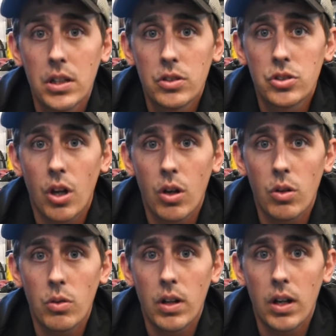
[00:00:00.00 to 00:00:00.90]

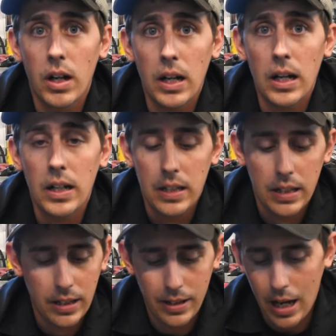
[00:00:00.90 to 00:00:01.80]
So
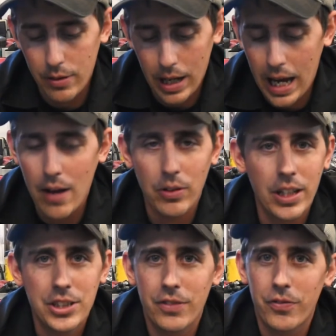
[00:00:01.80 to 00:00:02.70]
I have a
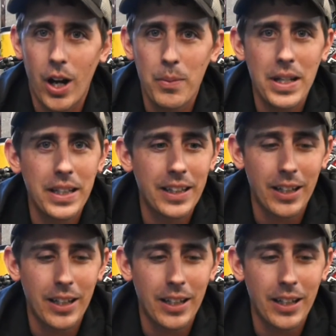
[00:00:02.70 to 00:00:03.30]
list in front of me.